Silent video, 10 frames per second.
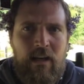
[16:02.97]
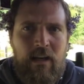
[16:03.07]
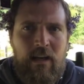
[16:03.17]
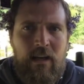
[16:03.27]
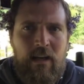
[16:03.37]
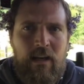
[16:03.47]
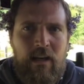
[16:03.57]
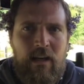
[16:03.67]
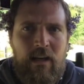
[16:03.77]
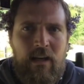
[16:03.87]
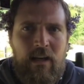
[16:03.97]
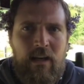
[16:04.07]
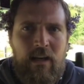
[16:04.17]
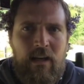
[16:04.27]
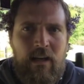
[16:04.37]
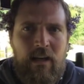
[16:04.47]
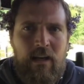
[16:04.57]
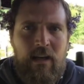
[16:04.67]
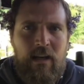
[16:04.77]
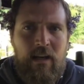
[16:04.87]

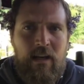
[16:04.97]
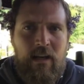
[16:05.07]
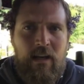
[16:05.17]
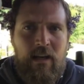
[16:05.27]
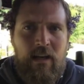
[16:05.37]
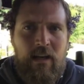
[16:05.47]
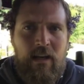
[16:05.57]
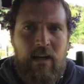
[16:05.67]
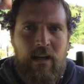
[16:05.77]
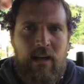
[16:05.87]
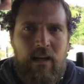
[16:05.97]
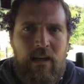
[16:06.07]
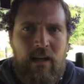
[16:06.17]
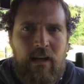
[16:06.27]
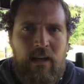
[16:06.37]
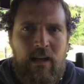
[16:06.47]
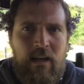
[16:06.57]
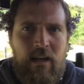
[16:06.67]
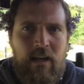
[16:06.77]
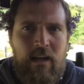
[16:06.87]

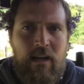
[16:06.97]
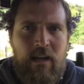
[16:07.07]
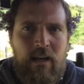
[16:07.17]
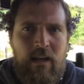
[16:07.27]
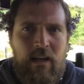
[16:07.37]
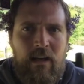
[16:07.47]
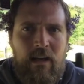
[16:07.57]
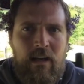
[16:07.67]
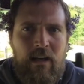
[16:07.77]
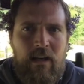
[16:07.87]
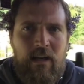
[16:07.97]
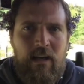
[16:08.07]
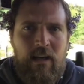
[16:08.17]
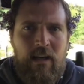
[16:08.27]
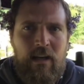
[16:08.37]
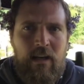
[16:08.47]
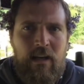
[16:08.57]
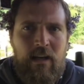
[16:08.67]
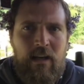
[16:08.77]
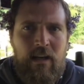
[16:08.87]

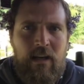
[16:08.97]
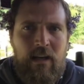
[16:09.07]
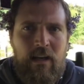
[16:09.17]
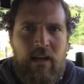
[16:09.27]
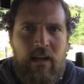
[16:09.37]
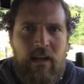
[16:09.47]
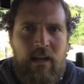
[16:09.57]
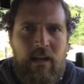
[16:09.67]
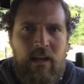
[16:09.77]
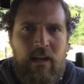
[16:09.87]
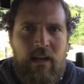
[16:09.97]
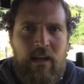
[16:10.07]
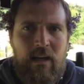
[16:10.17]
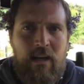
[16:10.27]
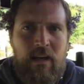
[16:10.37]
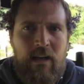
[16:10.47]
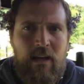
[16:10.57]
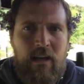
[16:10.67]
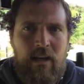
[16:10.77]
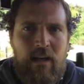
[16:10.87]
No words are spoken by the person on screen.